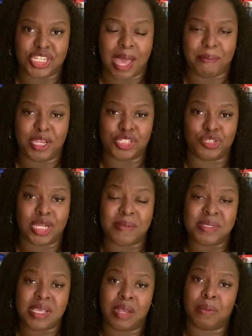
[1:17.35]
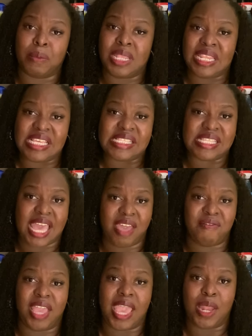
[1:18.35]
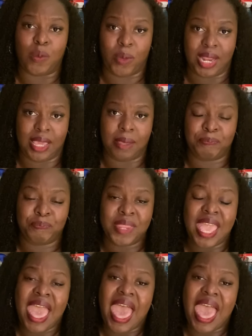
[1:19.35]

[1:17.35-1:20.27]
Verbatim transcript: shopping trips and really saving and winning.